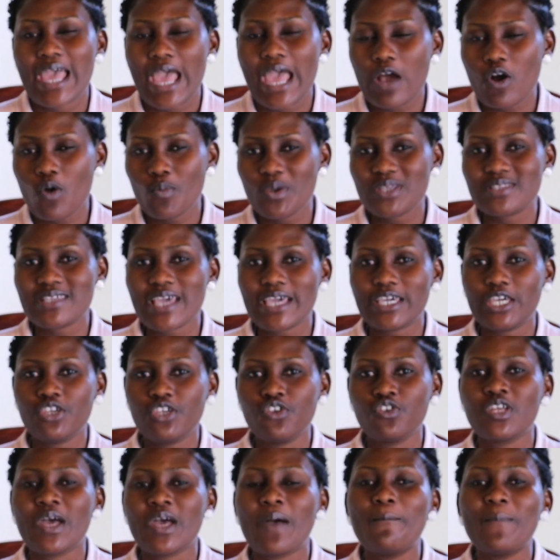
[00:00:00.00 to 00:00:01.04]
And we'll be taking
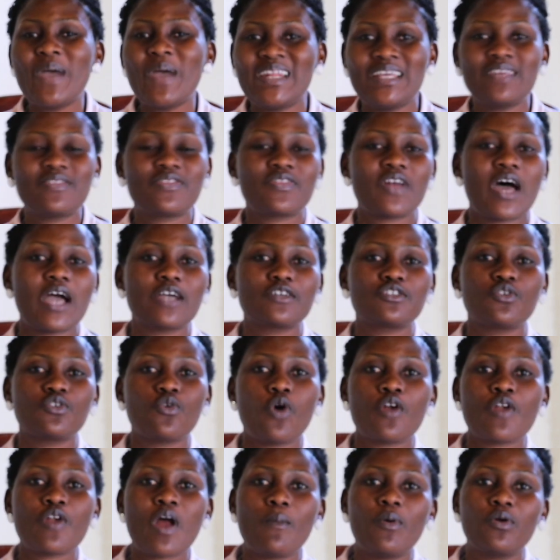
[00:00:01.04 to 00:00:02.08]
you there. Many thanks to
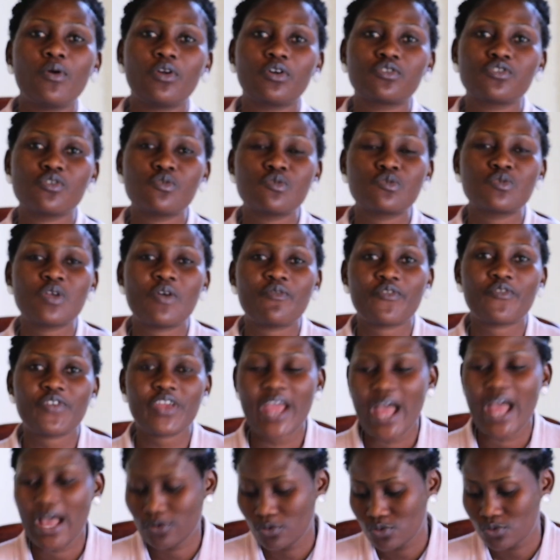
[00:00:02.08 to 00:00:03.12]
Honorable Dr. Usef
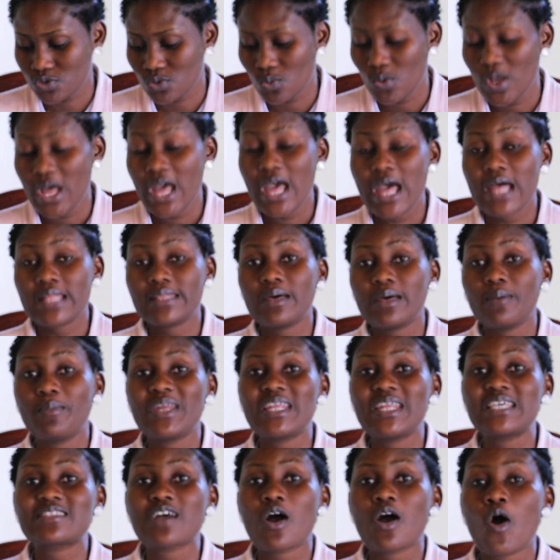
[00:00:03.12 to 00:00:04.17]
Riakoto, the
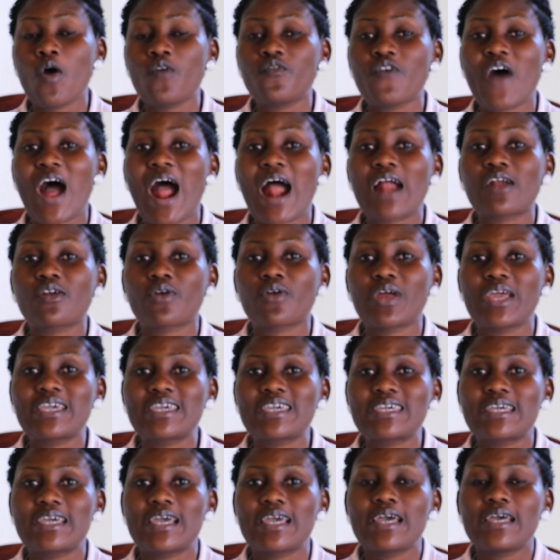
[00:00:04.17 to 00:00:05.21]
Minister of Agric
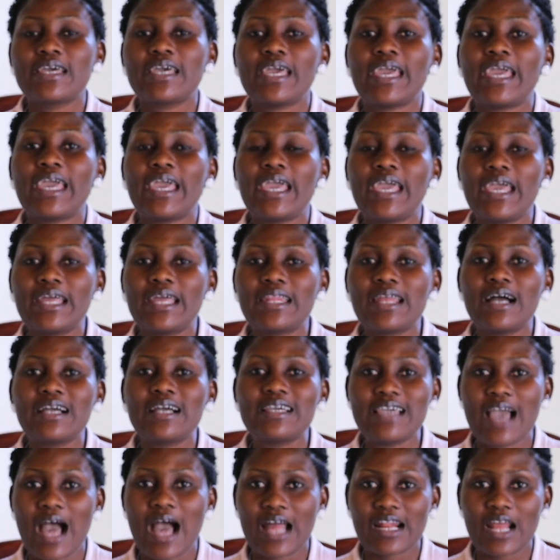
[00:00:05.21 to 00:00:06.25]
in
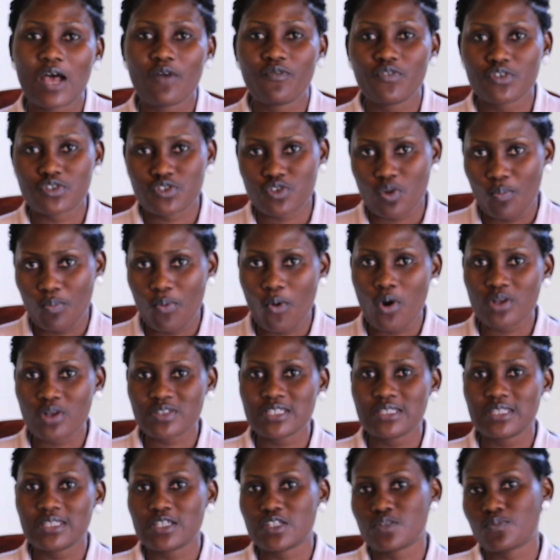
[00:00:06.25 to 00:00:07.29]
Ghana, for
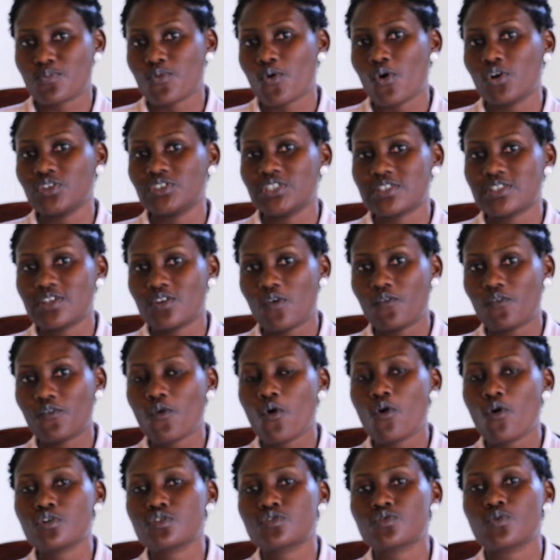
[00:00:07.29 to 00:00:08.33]
supporting this project, and of
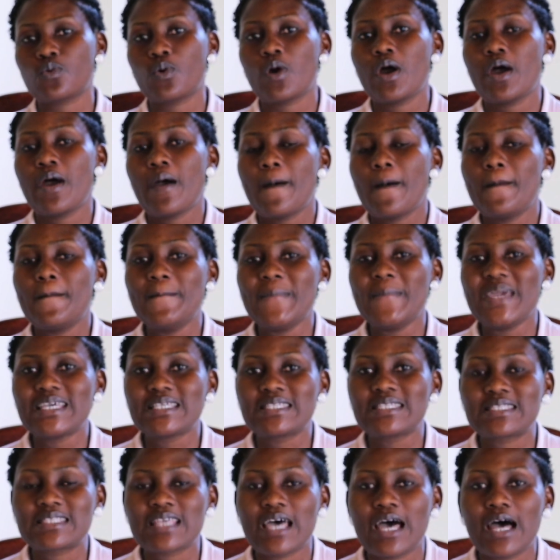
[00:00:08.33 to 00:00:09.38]
course to
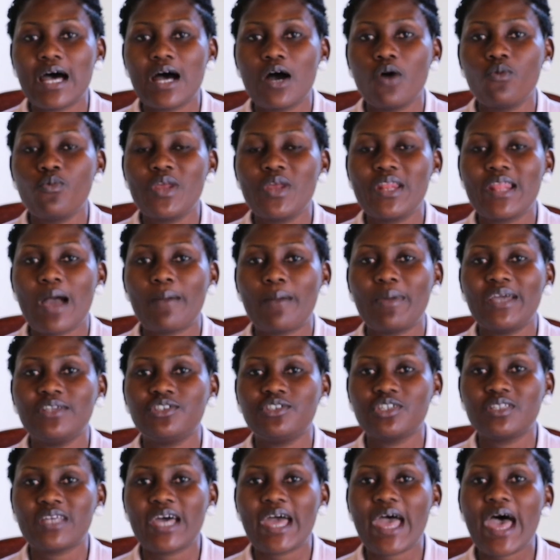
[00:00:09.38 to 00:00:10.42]
Mr. William
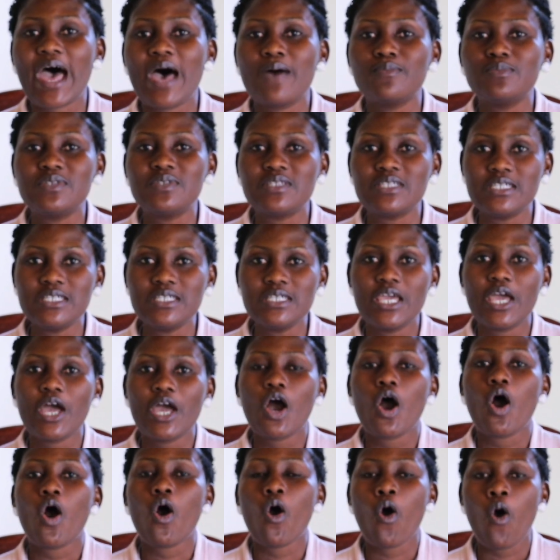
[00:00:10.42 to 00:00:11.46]
Ejo, the MD
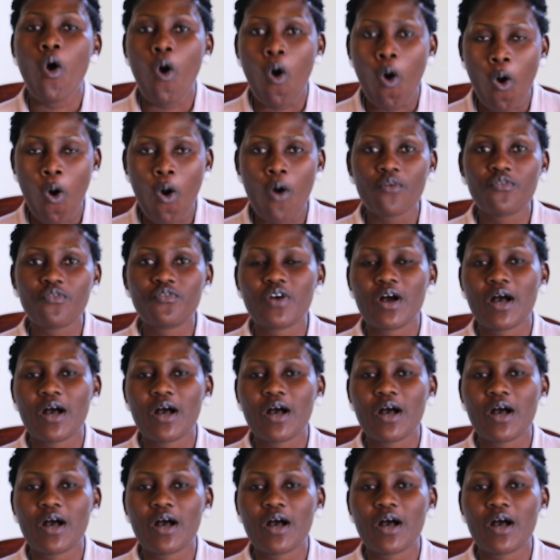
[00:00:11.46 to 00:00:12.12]
of